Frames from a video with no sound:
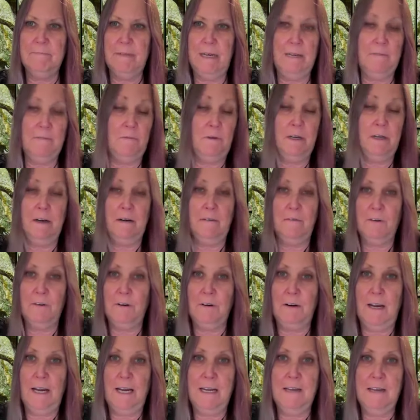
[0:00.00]

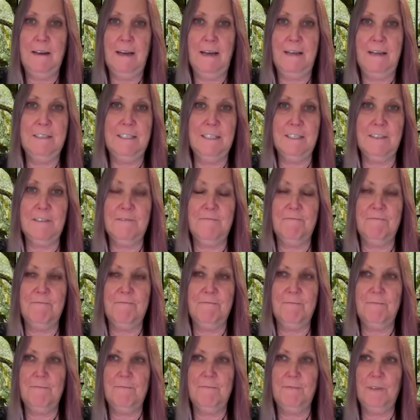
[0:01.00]
whatever. I just
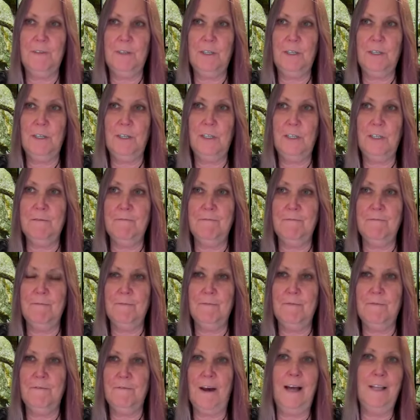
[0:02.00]
couldn't
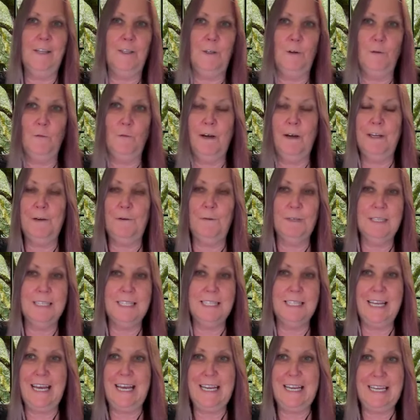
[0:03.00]
follow what you were
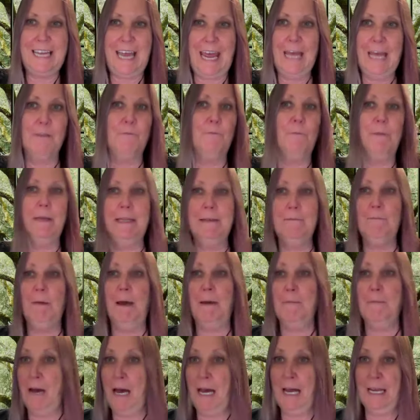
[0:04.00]
saying and be in
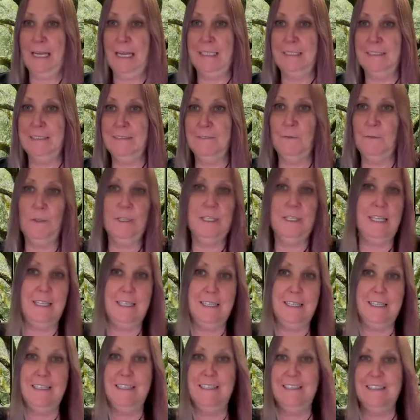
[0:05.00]
my mind with
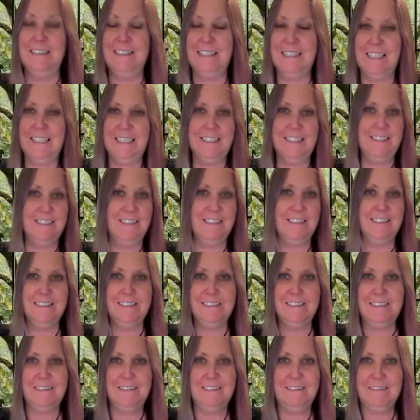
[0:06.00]
it. It's like
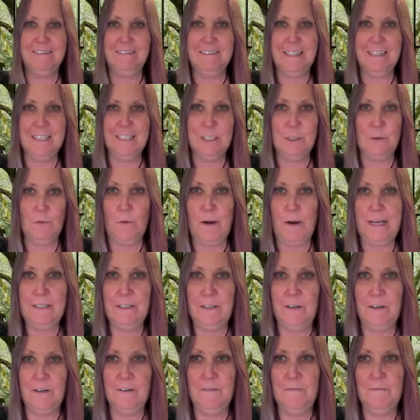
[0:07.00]
just the
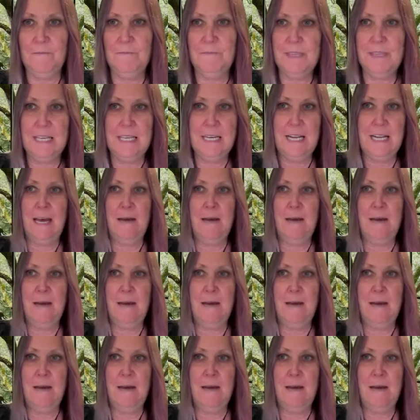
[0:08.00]
surrender that